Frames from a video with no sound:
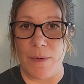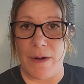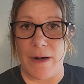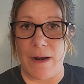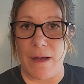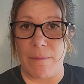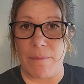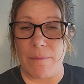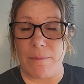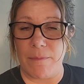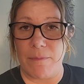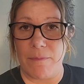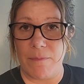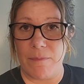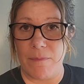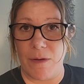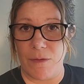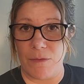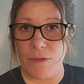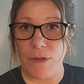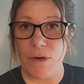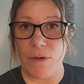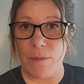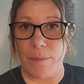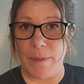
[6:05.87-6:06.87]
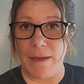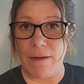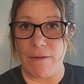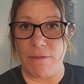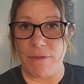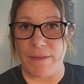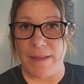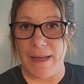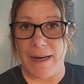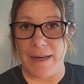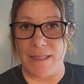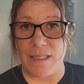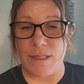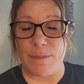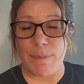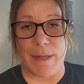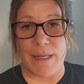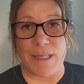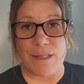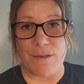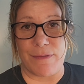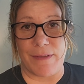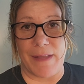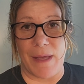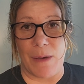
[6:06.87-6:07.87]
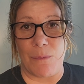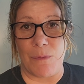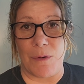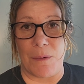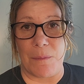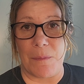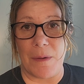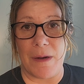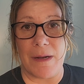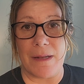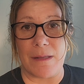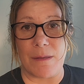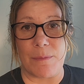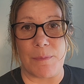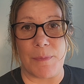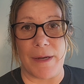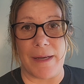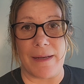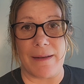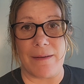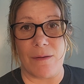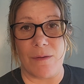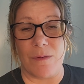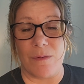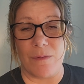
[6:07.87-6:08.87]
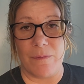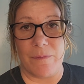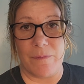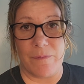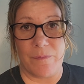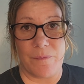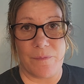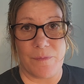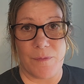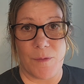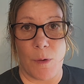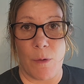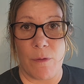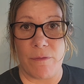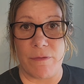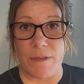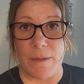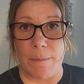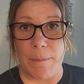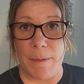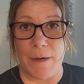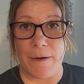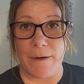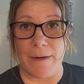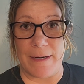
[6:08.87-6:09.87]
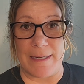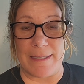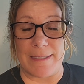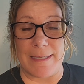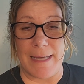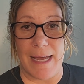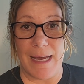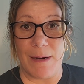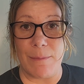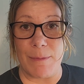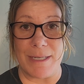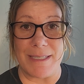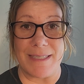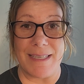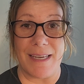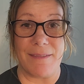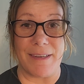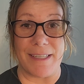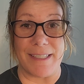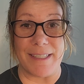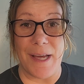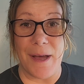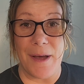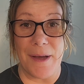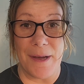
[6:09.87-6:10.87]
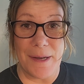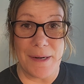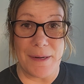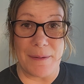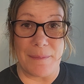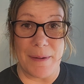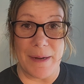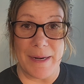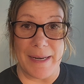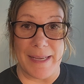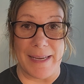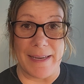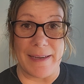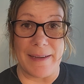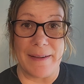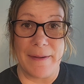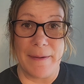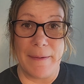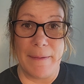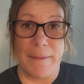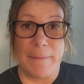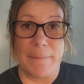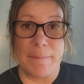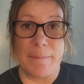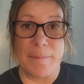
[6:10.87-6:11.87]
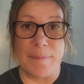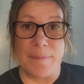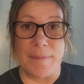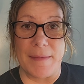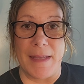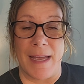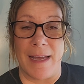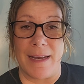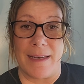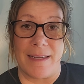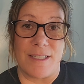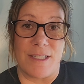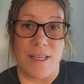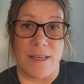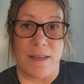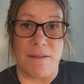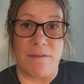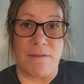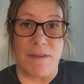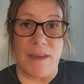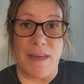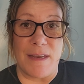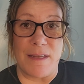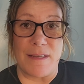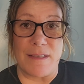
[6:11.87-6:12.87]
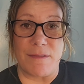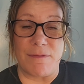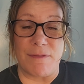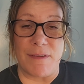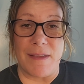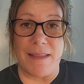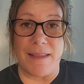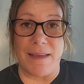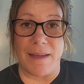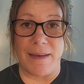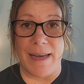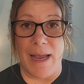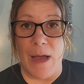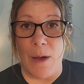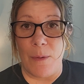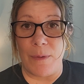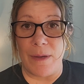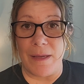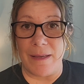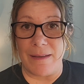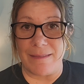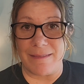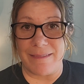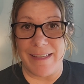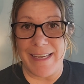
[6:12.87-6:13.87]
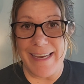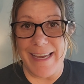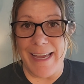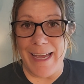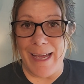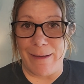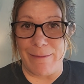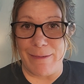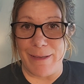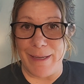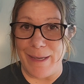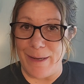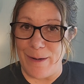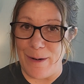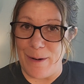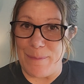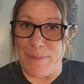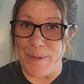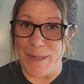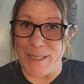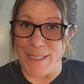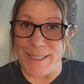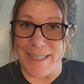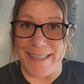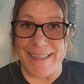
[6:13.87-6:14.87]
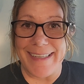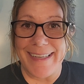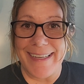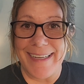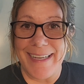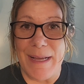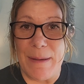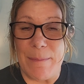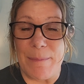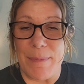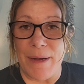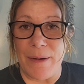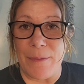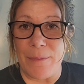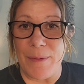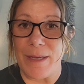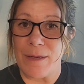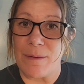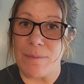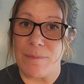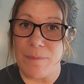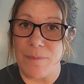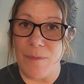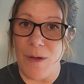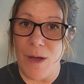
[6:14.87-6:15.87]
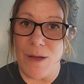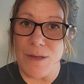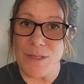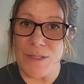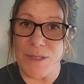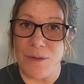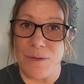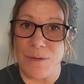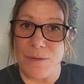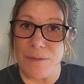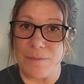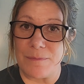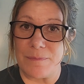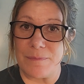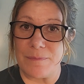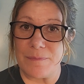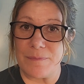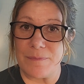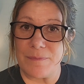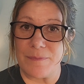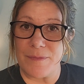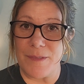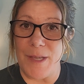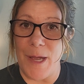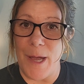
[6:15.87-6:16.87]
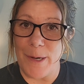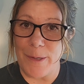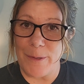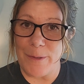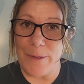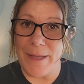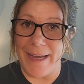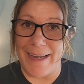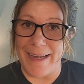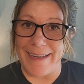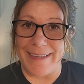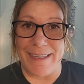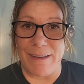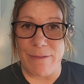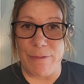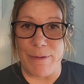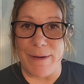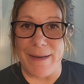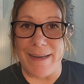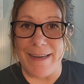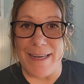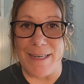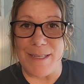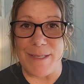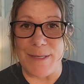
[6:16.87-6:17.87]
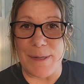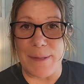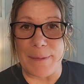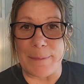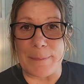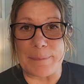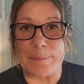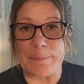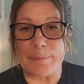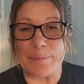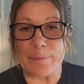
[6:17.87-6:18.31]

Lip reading: went up a little bit for that expense for that 1 month, but over the period of time, we saved a ton of money. And it's a convenience fee that now we like having in our budget, but we could also toggle that if we need to.